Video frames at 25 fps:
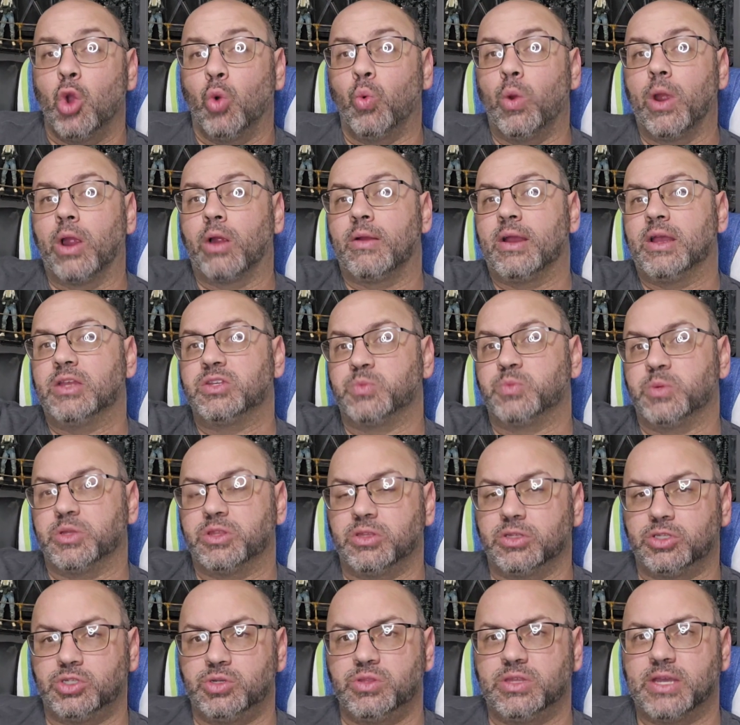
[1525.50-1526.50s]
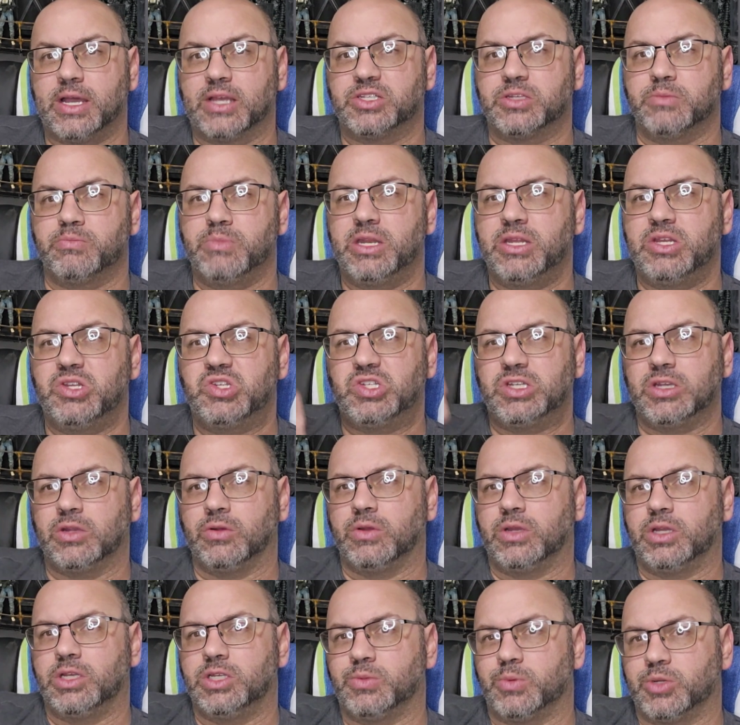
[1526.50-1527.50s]
Whereas with the 2000
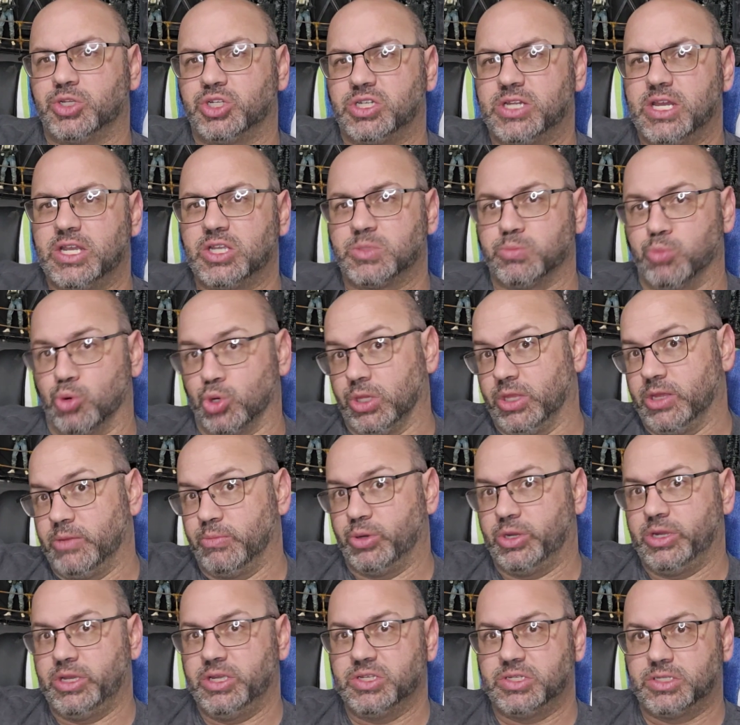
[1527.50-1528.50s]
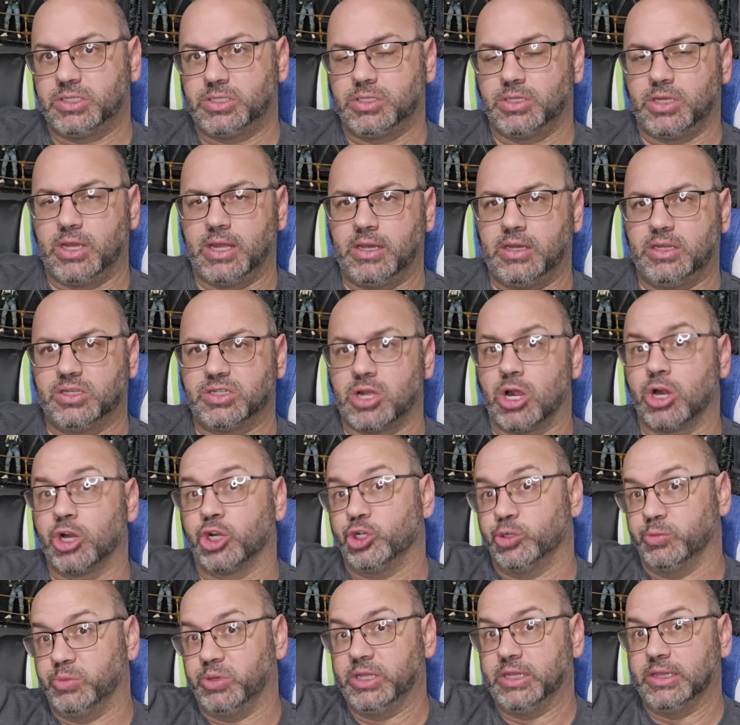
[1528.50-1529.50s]
miniseries, which takes more liberties and is
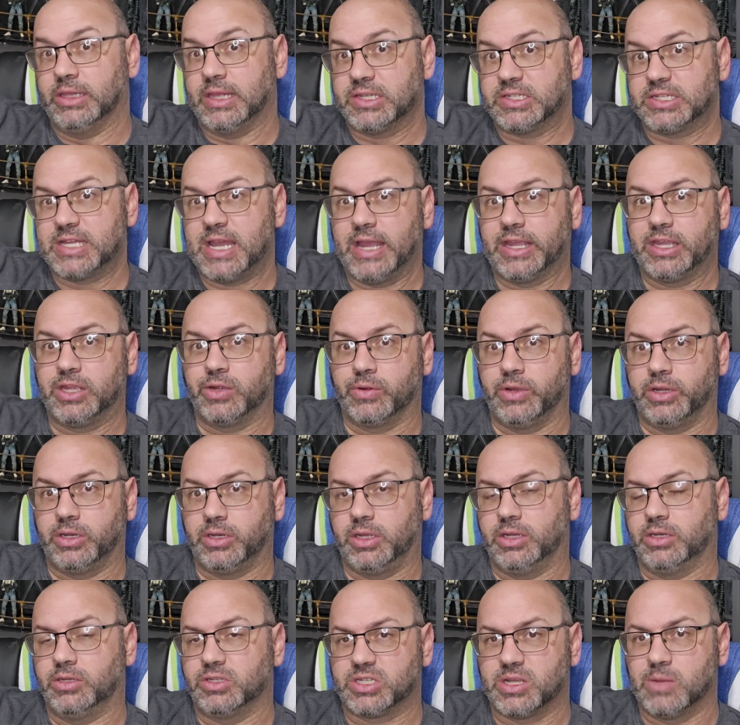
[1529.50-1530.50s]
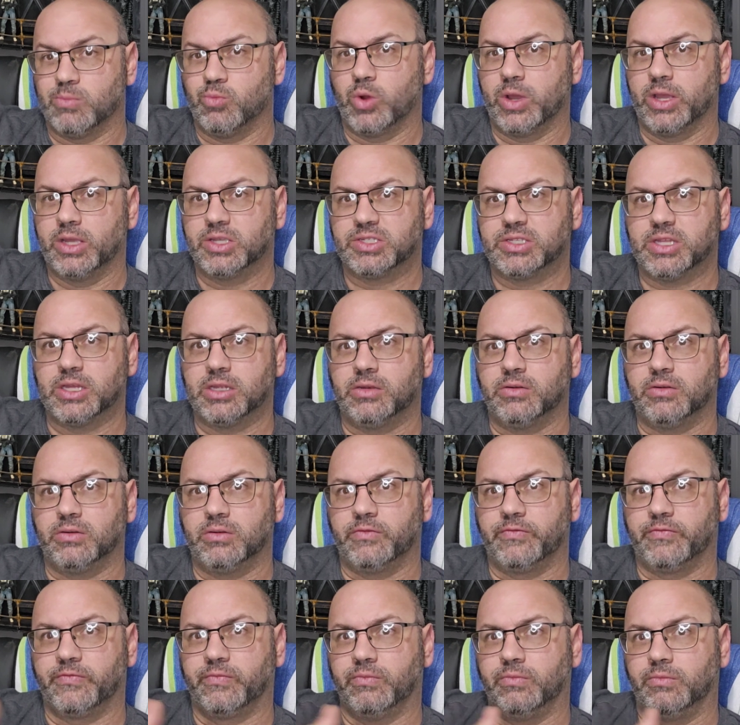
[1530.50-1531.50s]
arguably less accurate in some ways than
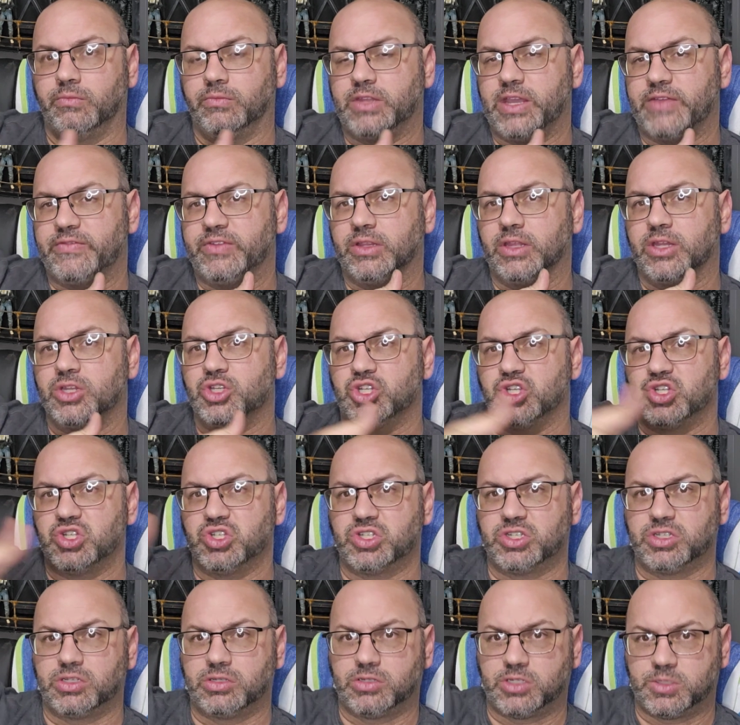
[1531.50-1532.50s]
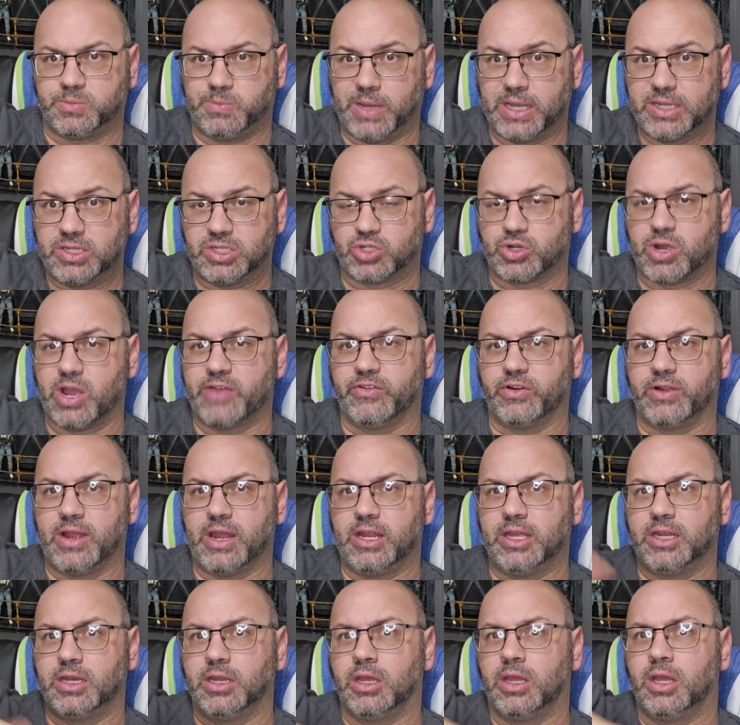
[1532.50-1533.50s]
David Lynch's Spice Driver
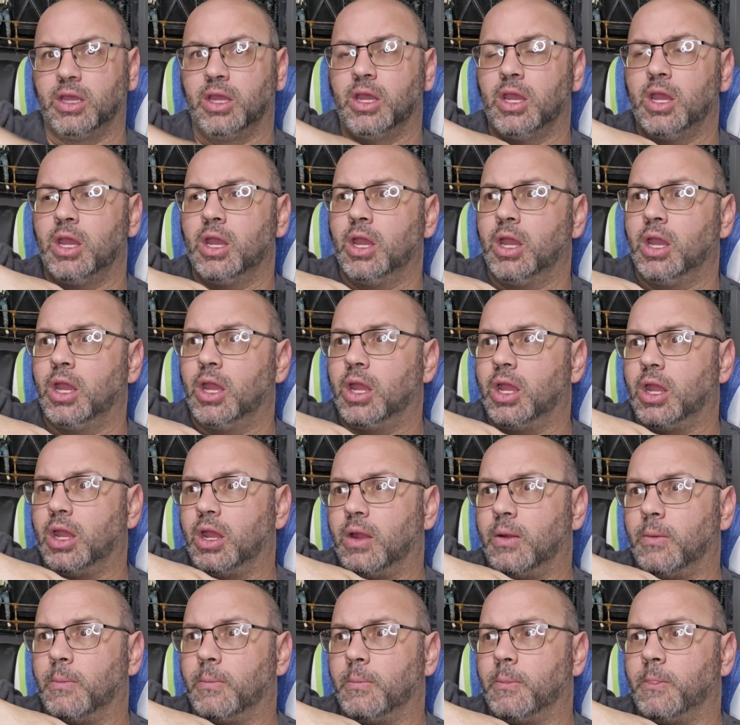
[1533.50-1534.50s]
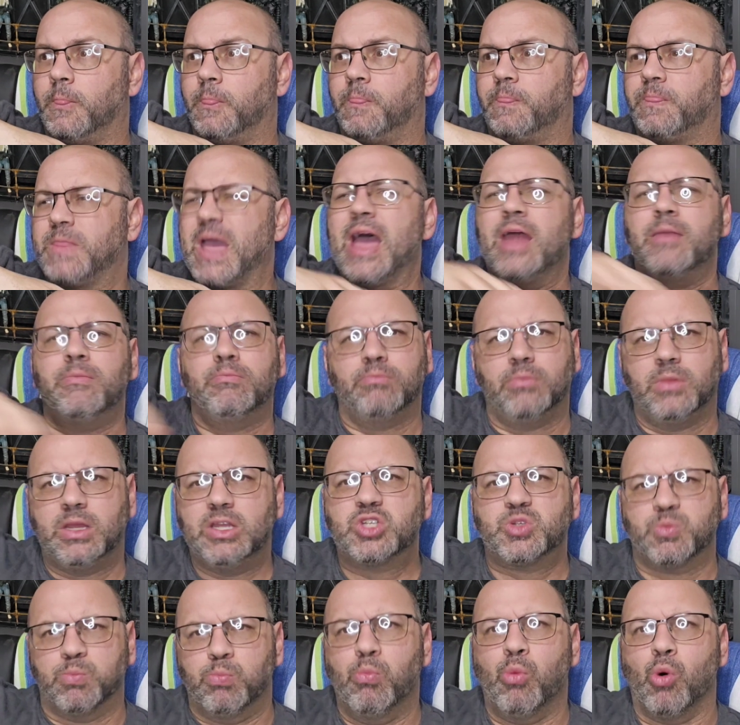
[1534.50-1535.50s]
edit, that
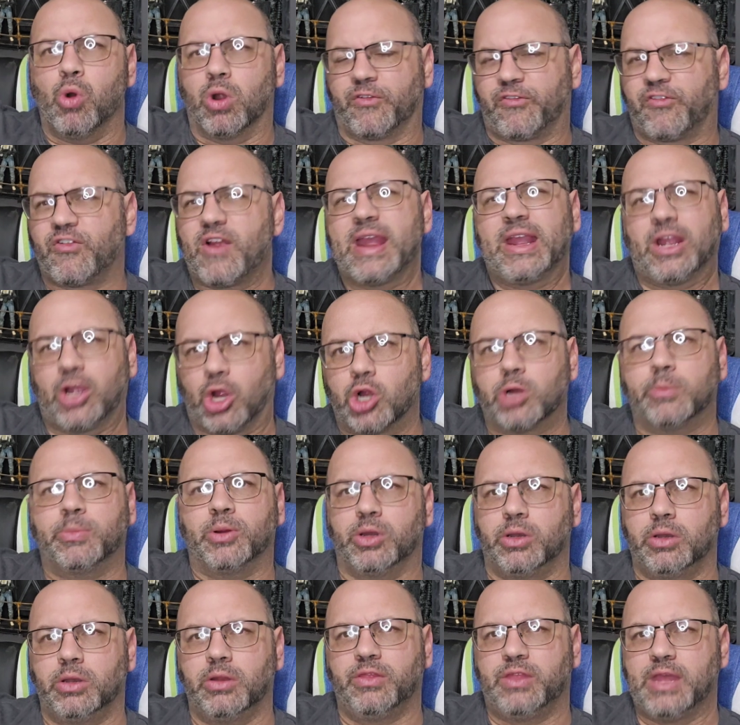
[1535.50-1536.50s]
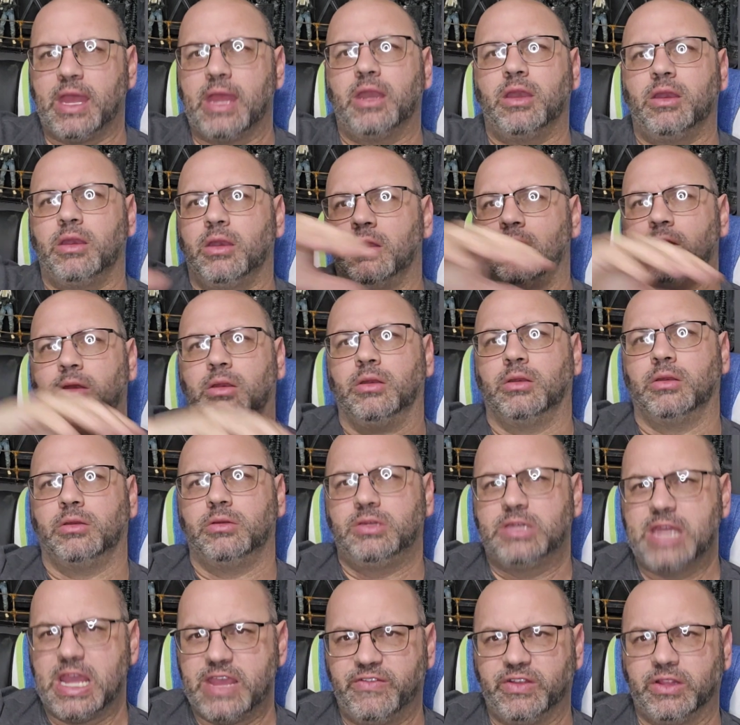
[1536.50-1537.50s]
is more Frank Herbert than
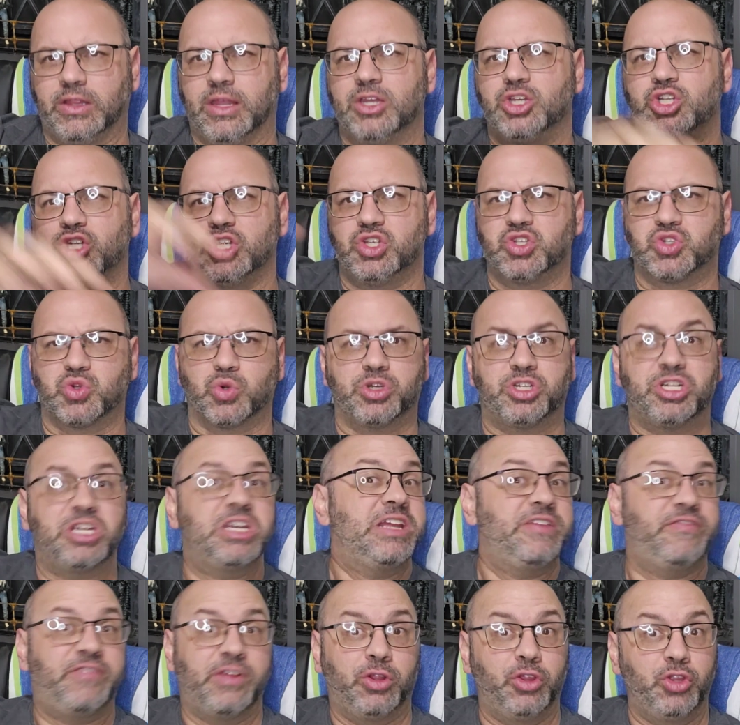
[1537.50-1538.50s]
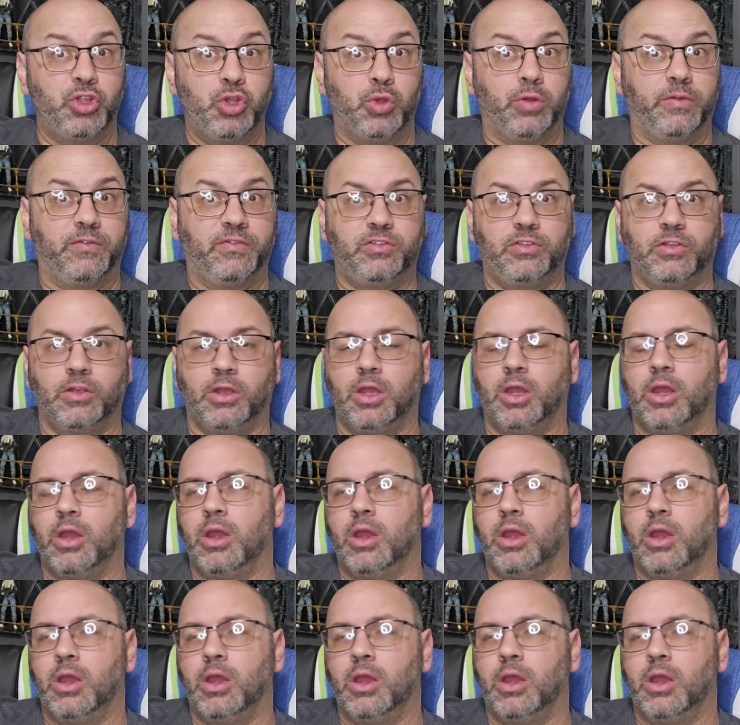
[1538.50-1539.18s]
David Lynch's or Denis Villeneuve's.